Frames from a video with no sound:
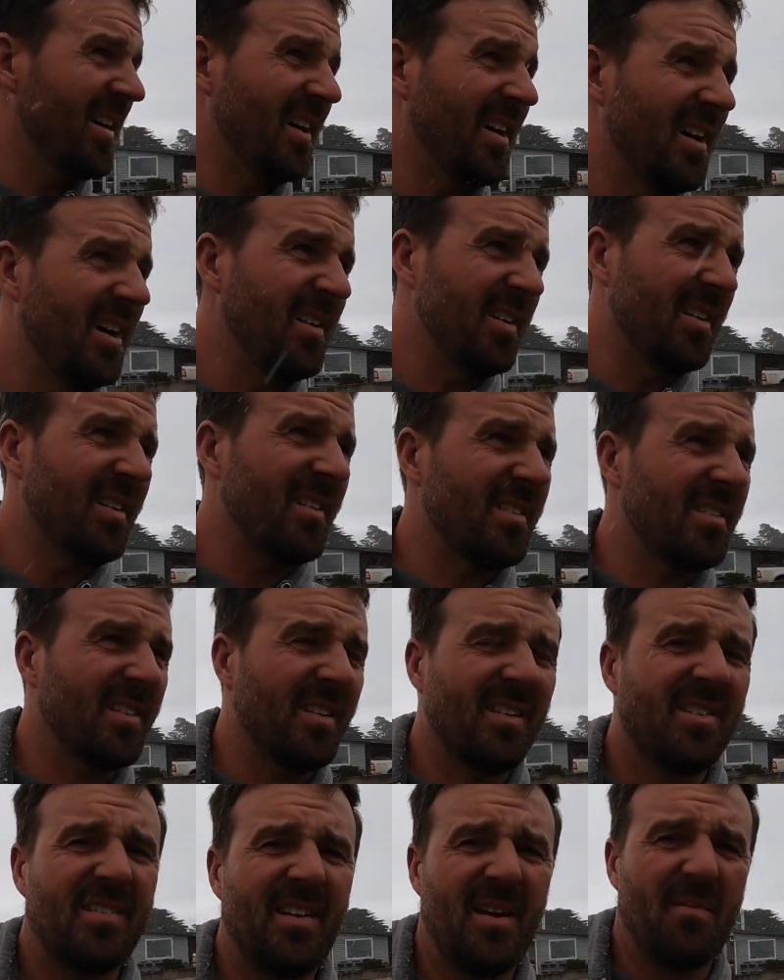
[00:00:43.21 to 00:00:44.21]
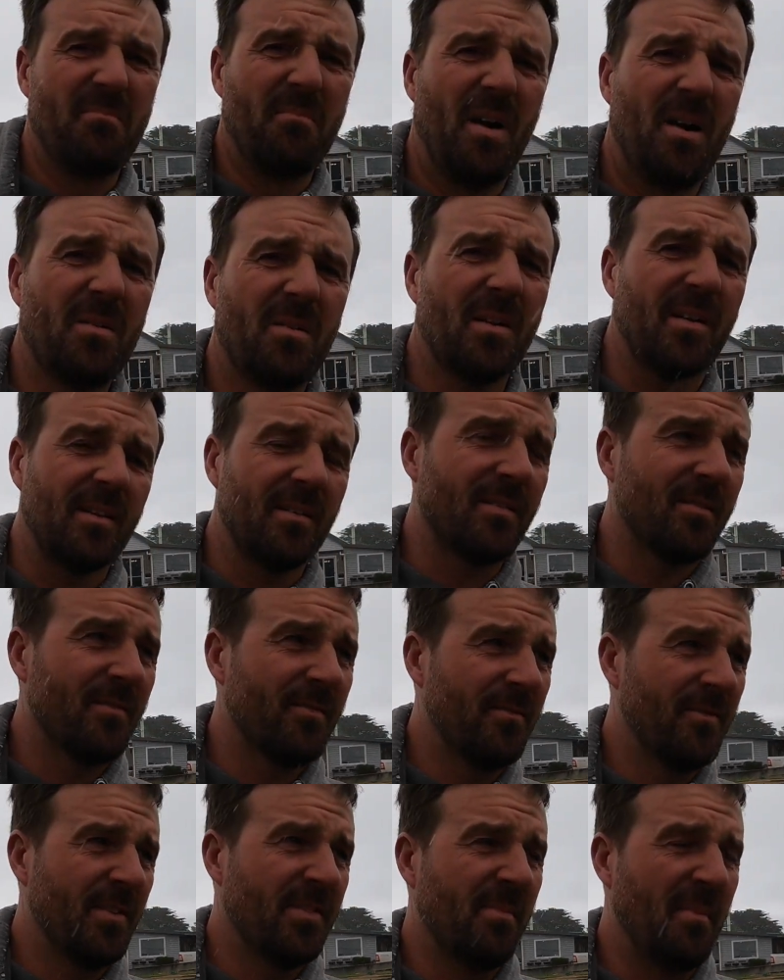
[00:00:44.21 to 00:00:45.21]
I was going to start mowing
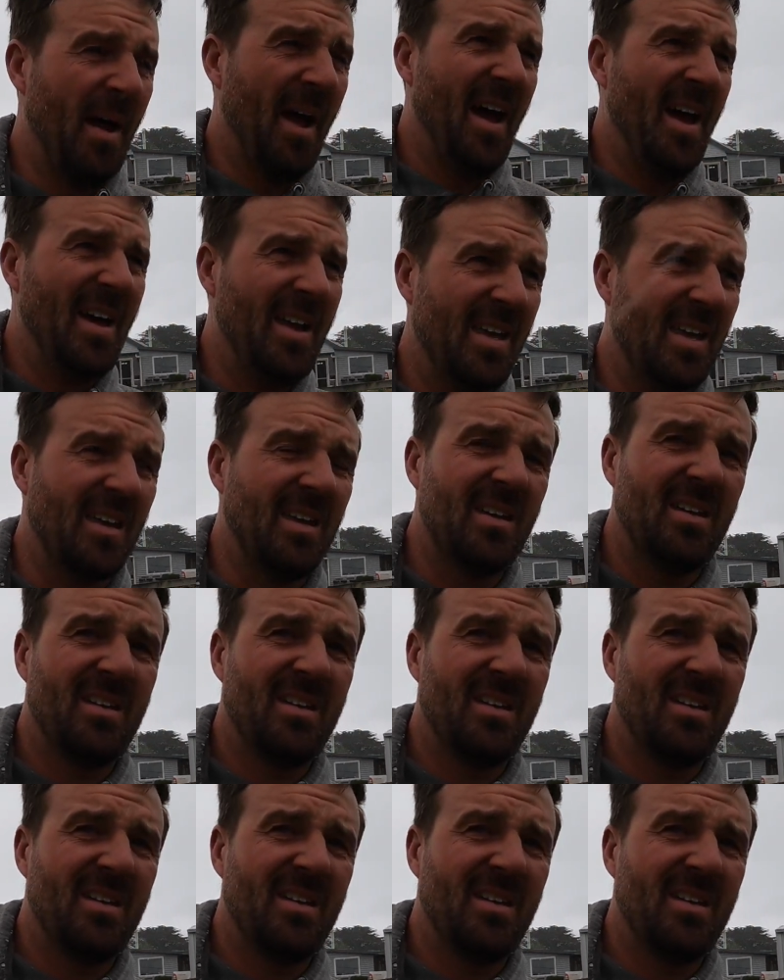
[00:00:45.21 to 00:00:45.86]
for some hay.